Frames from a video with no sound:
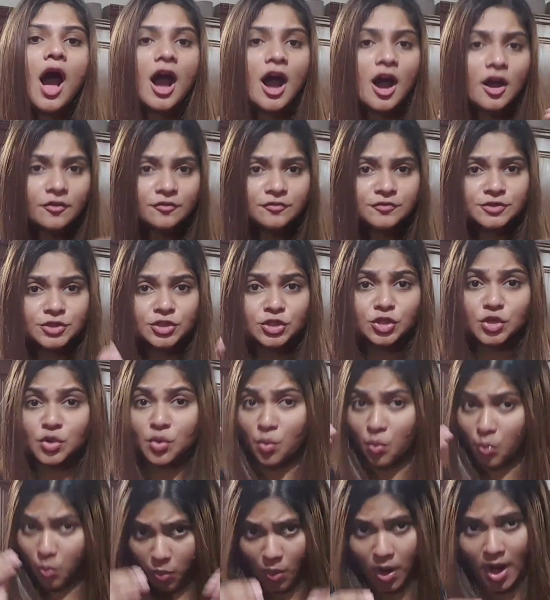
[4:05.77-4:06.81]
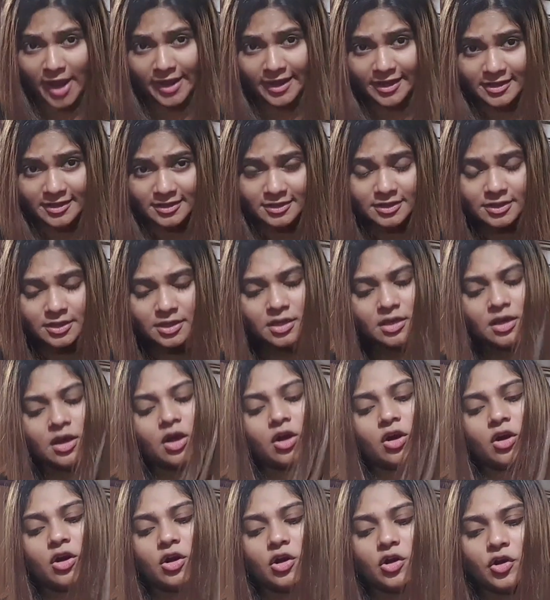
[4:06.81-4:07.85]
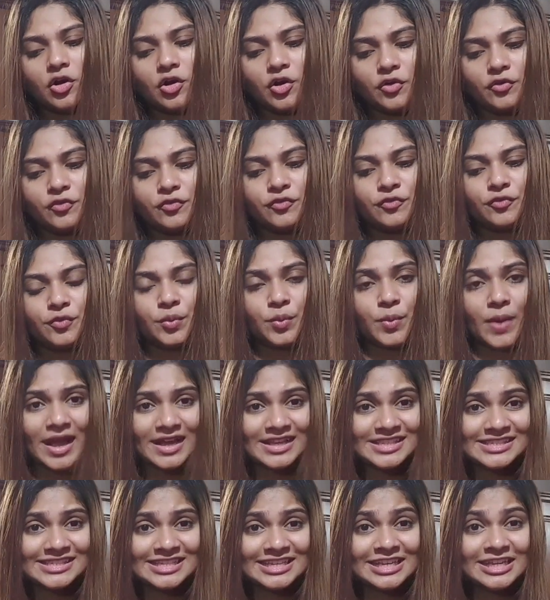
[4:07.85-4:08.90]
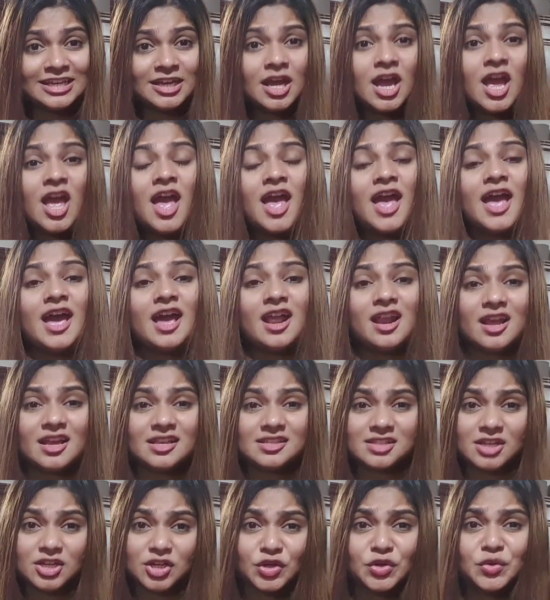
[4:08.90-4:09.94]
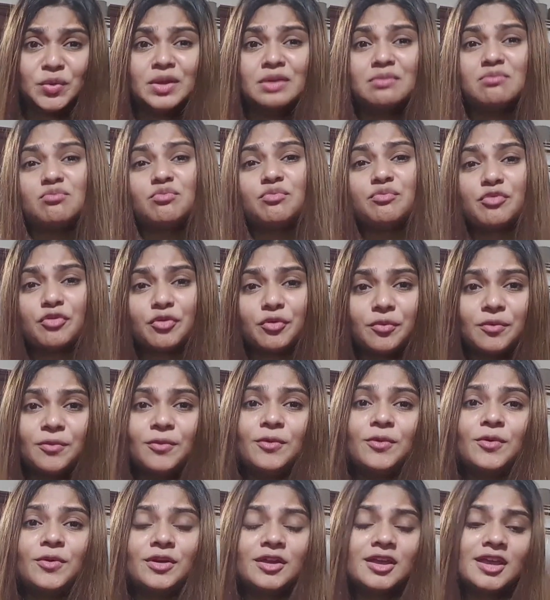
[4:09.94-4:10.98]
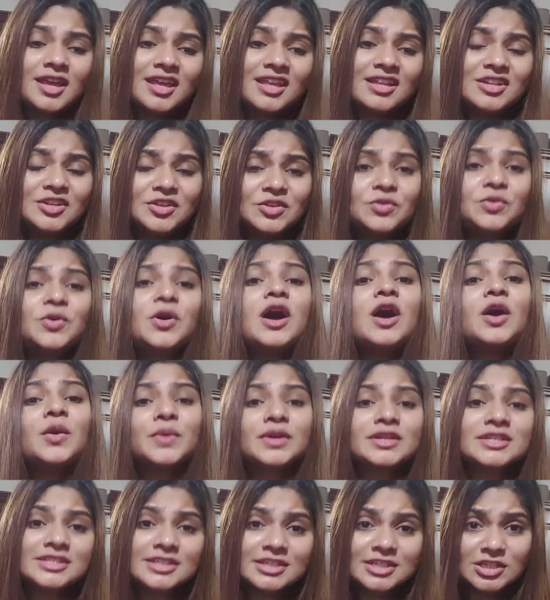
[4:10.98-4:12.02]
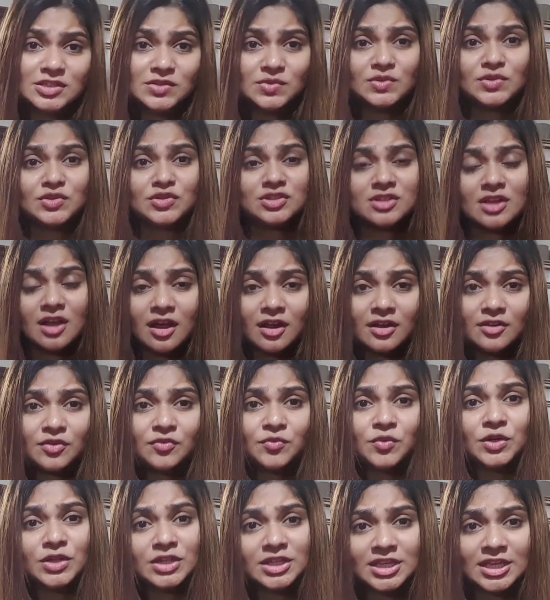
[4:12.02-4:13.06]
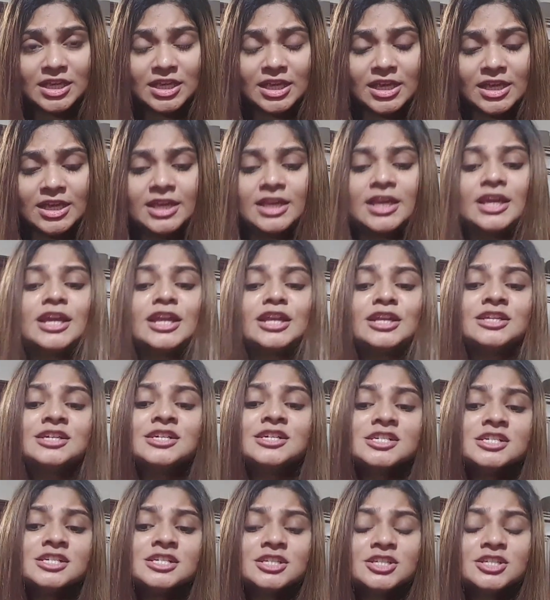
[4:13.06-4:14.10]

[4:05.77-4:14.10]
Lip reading: after a while of waxing, I started going broke, and you know how it is when you start working and